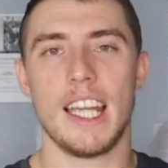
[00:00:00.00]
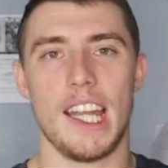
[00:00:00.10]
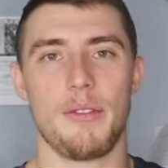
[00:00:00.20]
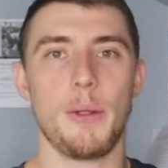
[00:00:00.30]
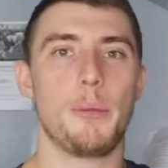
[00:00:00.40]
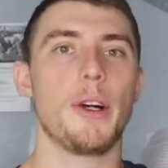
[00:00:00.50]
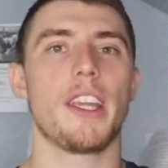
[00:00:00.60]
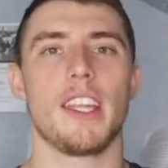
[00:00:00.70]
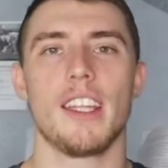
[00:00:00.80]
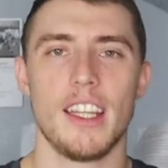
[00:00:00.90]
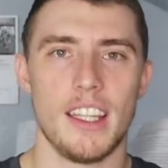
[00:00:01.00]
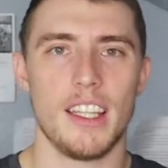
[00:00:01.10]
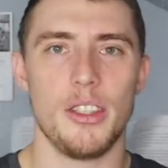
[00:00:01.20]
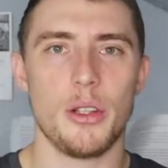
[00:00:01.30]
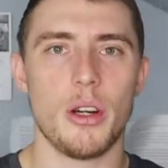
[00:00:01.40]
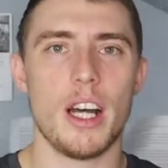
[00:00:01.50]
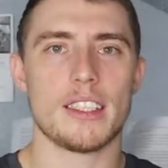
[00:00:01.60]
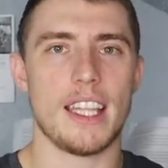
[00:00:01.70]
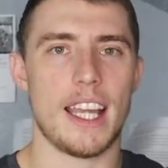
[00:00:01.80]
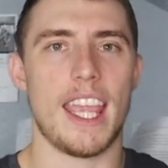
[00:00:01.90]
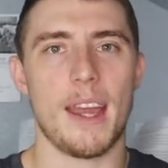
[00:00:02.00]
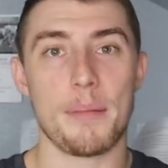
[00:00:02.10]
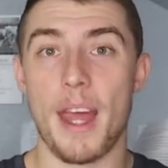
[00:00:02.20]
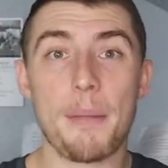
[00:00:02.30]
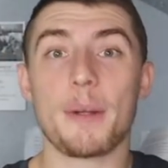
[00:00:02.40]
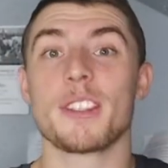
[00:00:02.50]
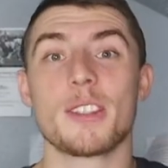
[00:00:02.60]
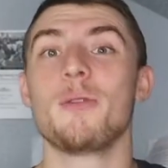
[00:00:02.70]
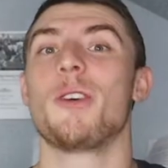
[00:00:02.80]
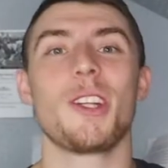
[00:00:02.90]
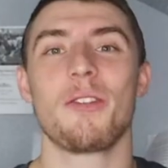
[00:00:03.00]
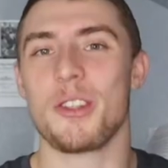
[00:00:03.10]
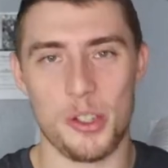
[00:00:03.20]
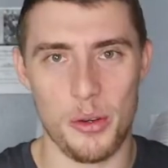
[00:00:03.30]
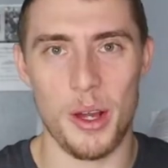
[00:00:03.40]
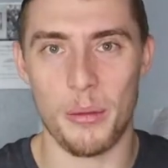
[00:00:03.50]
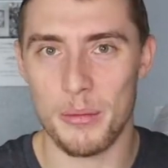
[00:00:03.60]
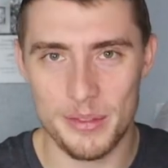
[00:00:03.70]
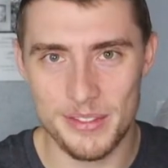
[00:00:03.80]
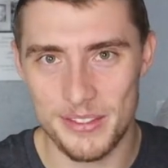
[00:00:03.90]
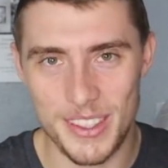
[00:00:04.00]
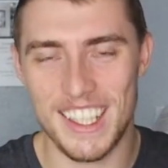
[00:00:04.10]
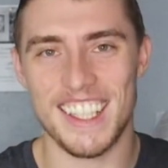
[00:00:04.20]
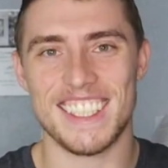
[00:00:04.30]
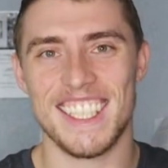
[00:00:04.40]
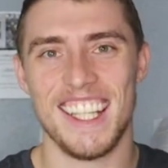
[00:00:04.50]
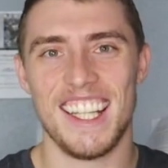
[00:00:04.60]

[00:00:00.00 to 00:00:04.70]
And if you book it, you'll go out to that camp. That person won't even show up because